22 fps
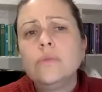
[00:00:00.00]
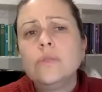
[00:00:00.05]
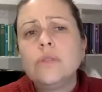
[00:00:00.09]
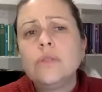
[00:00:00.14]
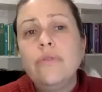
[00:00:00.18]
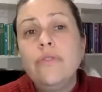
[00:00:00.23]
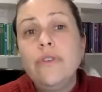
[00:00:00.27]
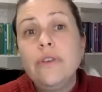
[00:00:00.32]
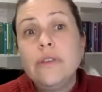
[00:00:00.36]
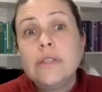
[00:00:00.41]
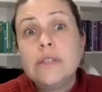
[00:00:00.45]

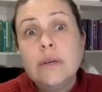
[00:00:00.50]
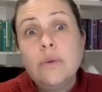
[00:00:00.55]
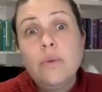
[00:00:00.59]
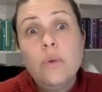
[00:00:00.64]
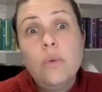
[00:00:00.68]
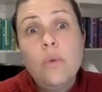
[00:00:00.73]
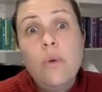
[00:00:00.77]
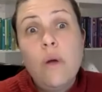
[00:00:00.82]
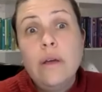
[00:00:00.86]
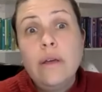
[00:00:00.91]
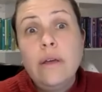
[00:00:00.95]
it feels like
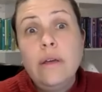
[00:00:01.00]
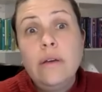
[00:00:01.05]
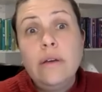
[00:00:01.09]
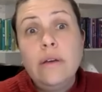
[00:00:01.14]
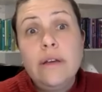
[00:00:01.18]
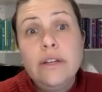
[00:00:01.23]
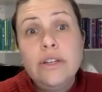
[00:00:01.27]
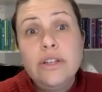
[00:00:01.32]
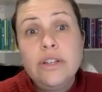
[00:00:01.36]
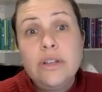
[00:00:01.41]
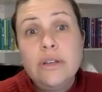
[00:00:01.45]
we're walking on
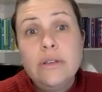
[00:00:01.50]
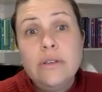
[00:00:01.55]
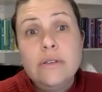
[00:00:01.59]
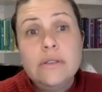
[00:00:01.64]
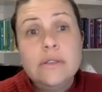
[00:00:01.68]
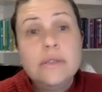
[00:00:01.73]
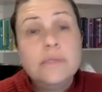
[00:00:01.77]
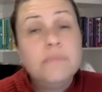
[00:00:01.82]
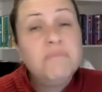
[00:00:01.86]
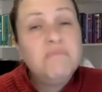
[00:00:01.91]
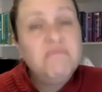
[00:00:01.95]

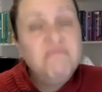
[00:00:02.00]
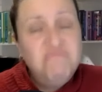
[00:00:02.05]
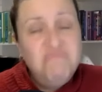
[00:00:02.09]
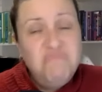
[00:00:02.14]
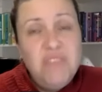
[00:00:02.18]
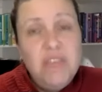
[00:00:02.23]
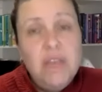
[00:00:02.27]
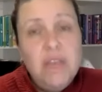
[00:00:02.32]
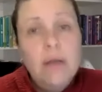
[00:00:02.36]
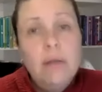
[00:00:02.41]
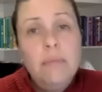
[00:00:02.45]
eggshells.
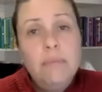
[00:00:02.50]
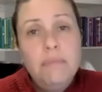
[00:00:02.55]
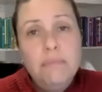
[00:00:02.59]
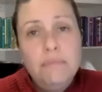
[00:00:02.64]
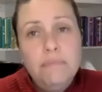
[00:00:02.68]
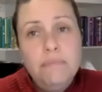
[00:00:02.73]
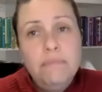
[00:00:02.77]
Yep.